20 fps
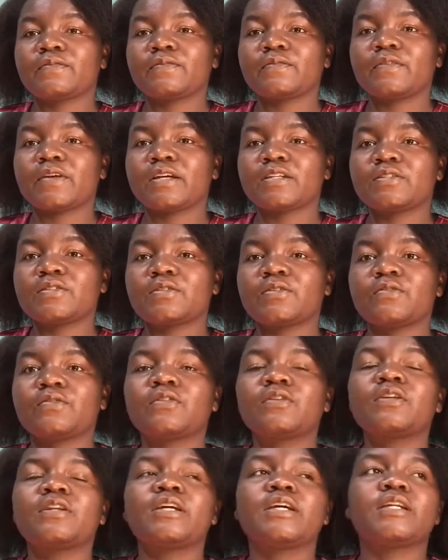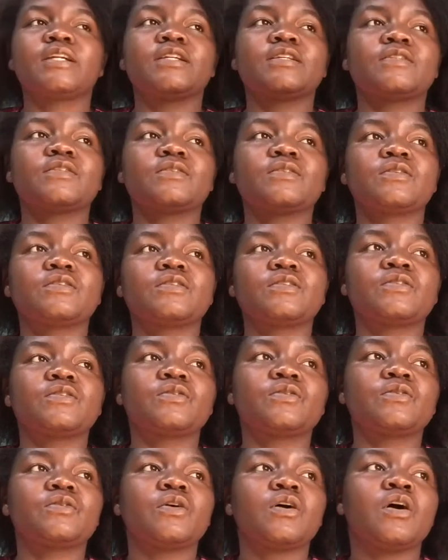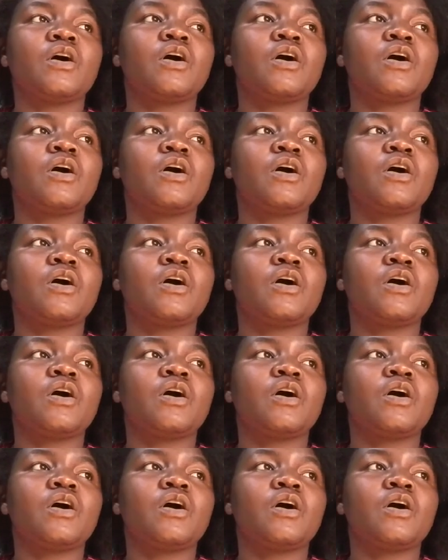first of all, and is also